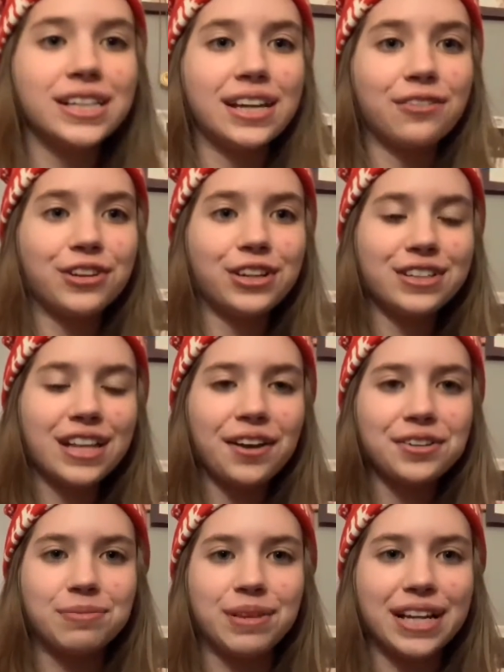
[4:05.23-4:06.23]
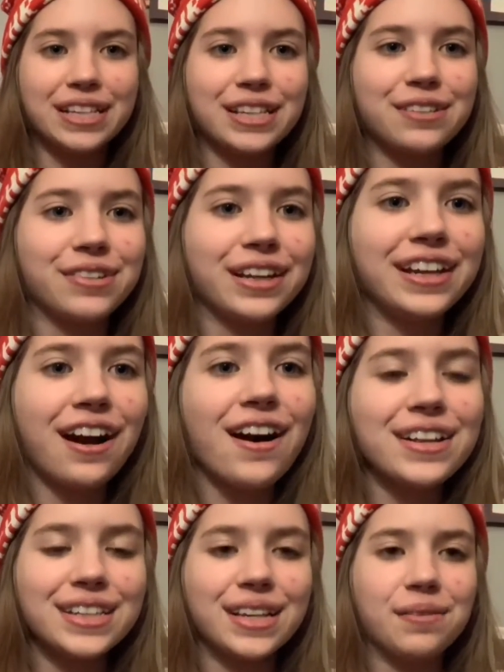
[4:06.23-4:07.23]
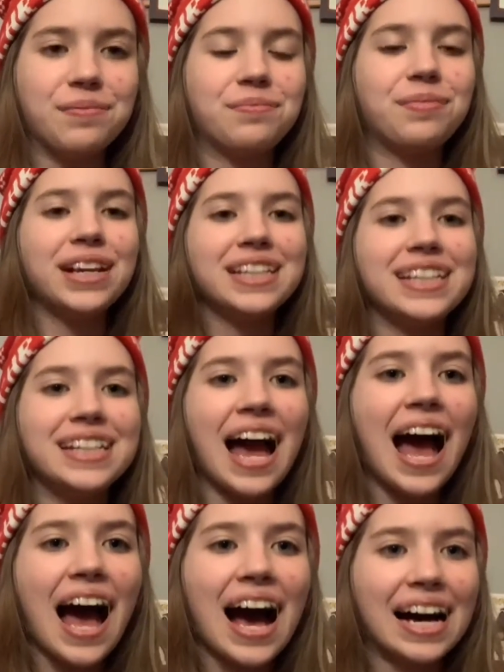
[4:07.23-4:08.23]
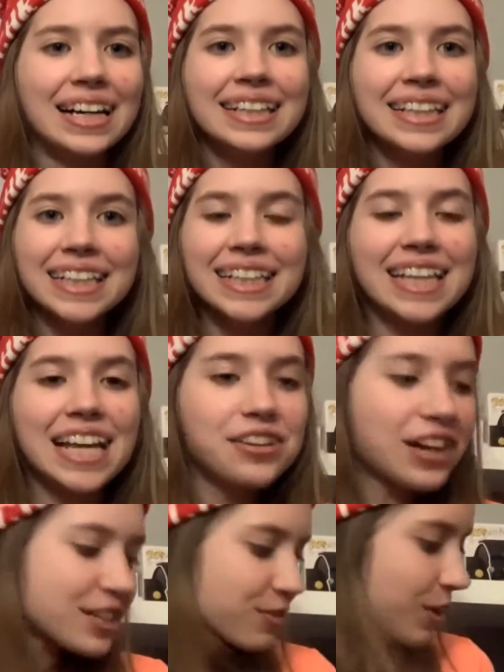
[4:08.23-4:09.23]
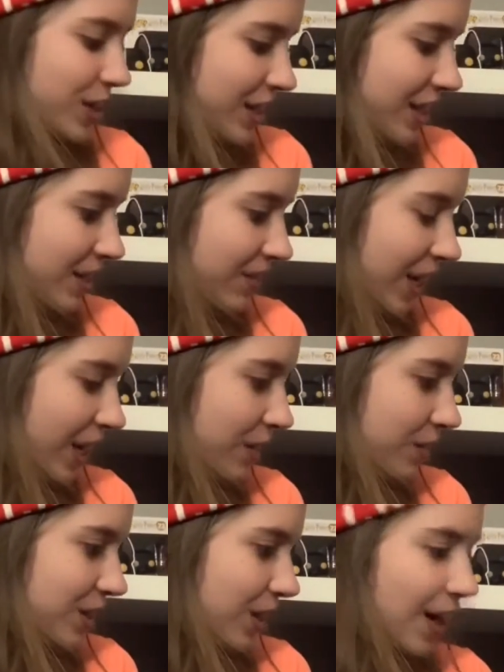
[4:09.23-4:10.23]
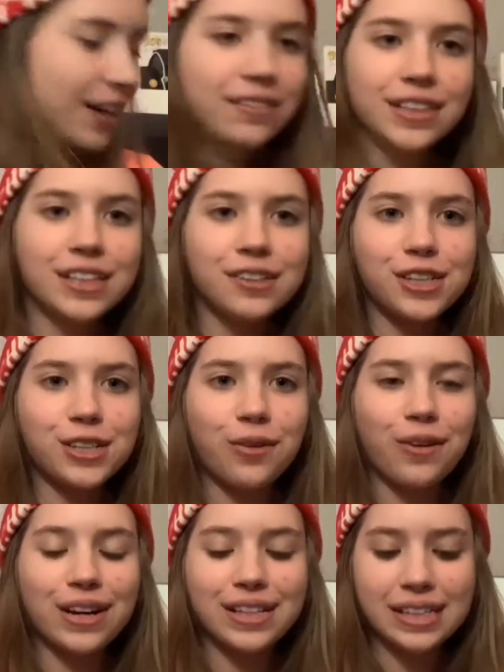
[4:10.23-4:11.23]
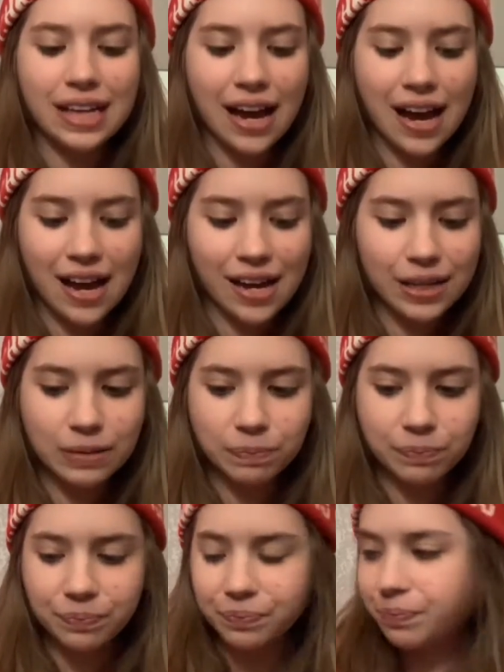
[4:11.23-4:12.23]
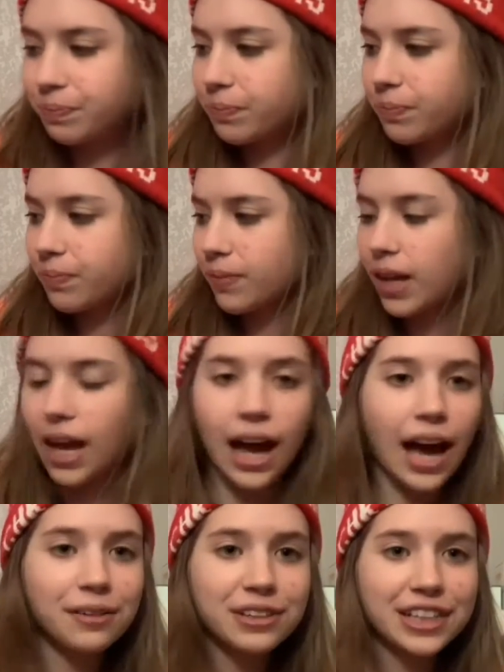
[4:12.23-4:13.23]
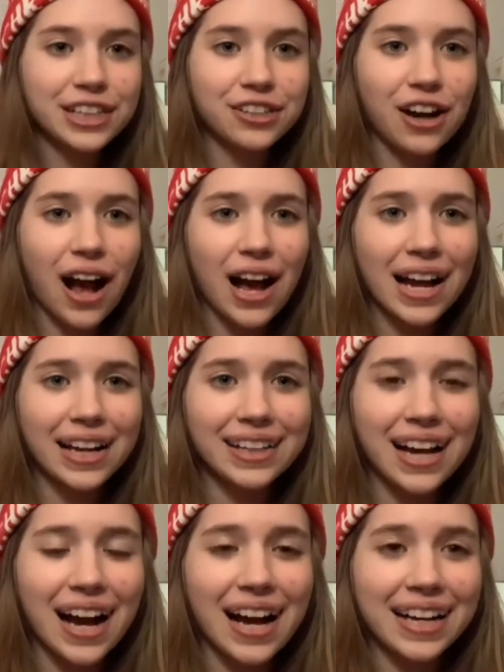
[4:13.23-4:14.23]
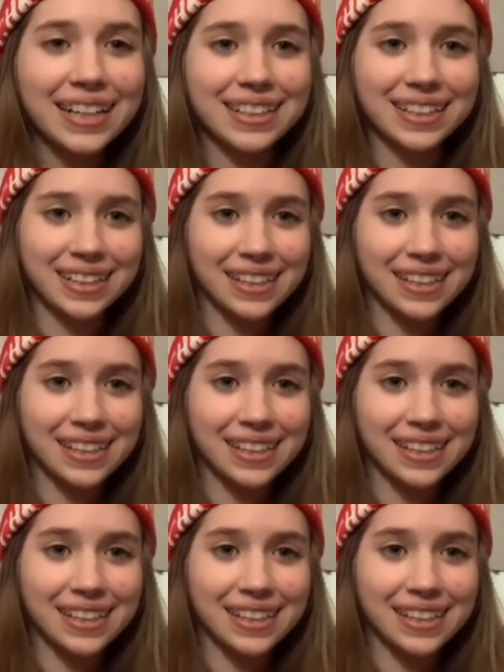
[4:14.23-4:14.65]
it for yourselves because it's really awesome. But yeah, thank you guys for watching this video. Sorry it was so short. Um, I really tried, guys,